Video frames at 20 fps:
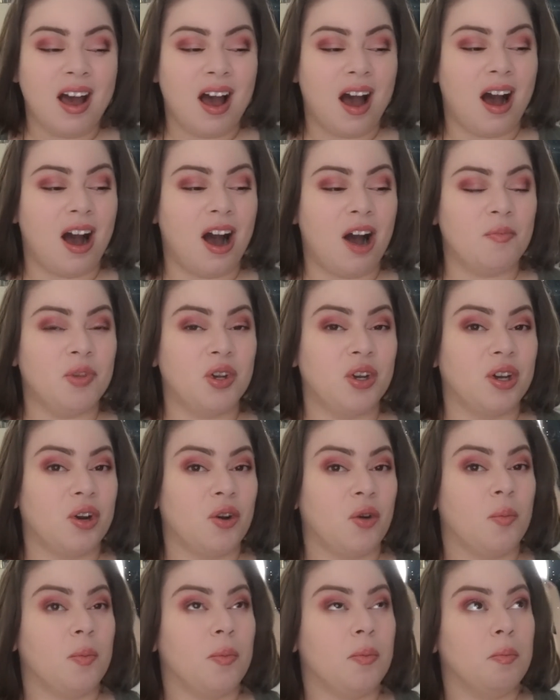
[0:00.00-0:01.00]
you're
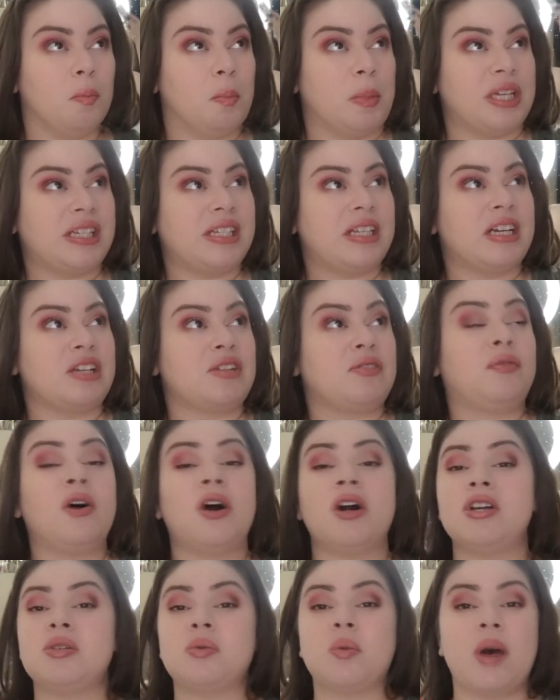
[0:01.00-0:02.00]
gonna mist it as
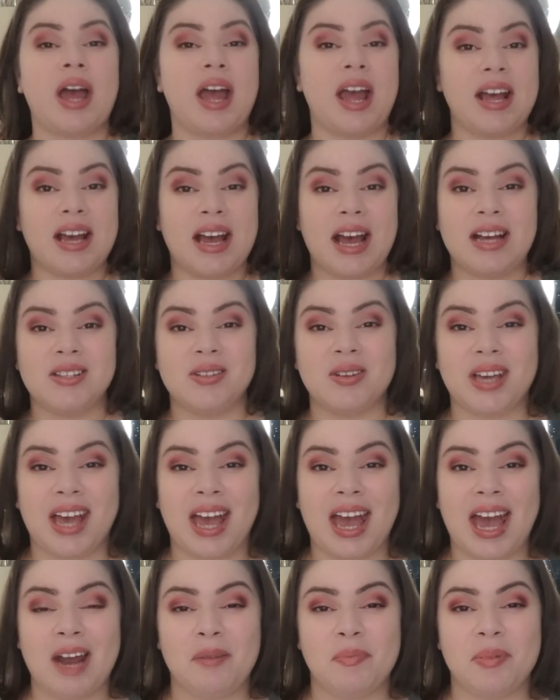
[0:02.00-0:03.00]
far away as you
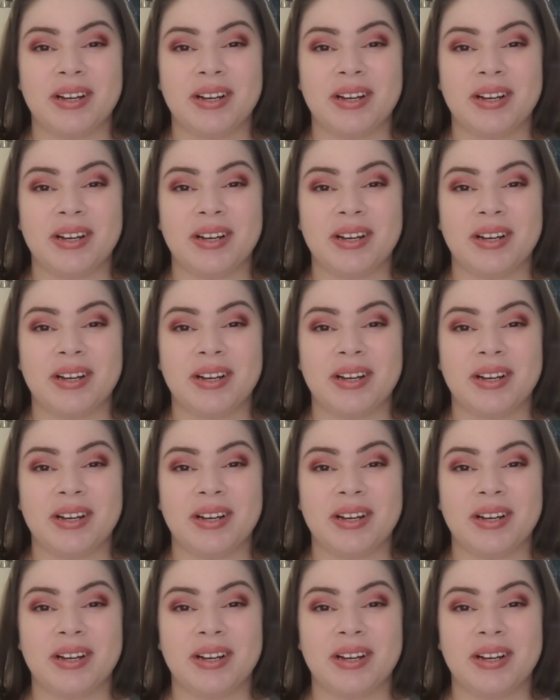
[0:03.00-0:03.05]
can,